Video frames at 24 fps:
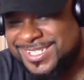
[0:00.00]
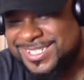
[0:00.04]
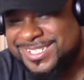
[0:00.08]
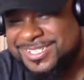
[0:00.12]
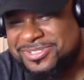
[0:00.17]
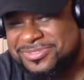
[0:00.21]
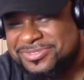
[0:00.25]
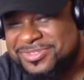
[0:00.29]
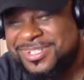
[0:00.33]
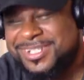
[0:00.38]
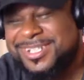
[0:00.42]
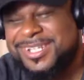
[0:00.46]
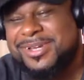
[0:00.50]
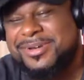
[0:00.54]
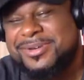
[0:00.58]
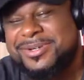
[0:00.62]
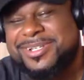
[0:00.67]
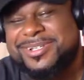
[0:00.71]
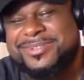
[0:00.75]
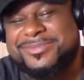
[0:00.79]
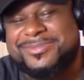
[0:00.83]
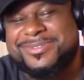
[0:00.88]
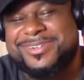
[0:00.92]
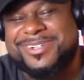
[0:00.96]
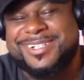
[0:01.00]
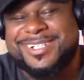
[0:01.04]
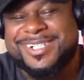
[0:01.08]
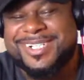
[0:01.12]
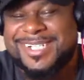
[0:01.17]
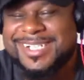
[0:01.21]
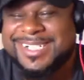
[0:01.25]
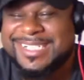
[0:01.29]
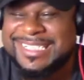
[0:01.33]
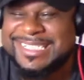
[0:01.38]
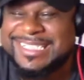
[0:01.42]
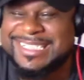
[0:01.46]
Did
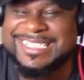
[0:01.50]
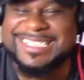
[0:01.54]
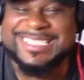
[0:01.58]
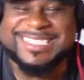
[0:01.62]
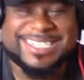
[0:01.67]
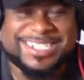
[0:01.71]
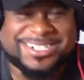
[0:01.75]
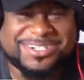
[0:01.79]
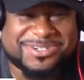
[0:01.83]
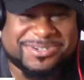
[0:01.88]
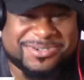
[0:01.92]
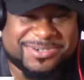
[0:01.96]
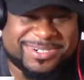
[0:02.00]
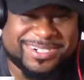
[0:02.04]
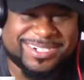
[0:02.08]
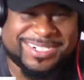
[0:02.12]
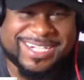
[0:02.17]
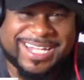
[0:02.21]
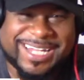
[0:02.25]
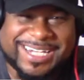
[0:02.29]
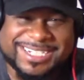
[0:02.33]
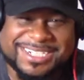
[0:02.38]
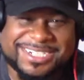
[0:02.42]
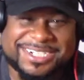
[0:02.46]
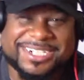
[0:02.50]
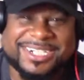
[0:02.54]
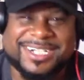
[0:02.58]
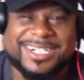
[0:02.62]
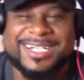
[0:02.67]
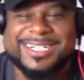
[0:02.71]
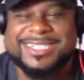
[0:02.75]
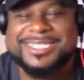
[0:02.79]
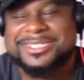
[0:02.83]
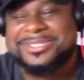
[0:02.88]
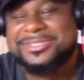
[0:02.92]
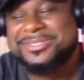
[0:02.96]
you chew up the shoe? Like looking
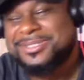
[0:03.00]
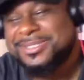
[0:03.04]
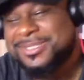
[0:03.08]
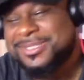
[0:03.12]
at you.